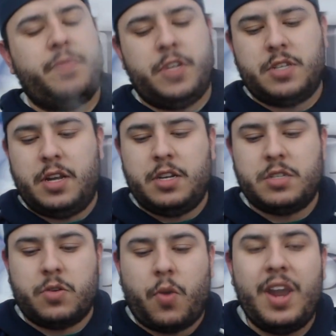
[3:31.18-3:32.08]

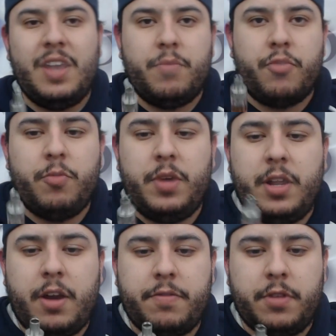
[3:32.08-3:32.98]
There's a great improvement
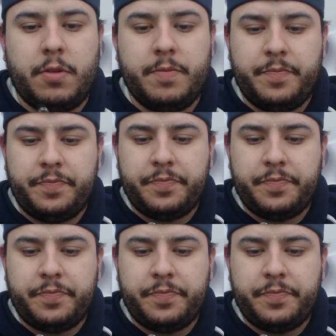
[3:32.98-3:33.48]
in airflow.